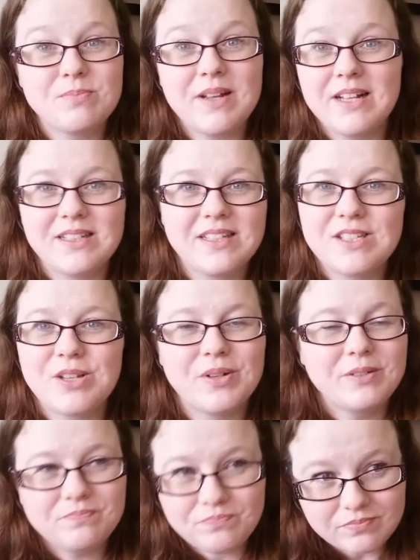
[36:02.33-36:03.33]
is my eldest,
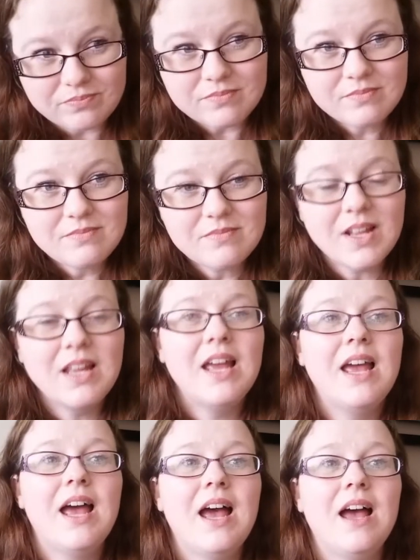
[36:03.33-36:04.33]
sorry.
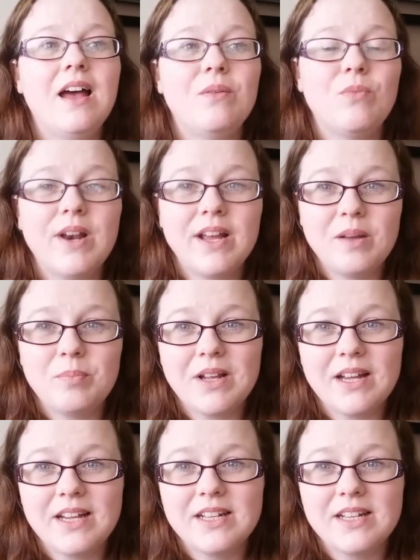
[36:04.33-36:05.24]
When I had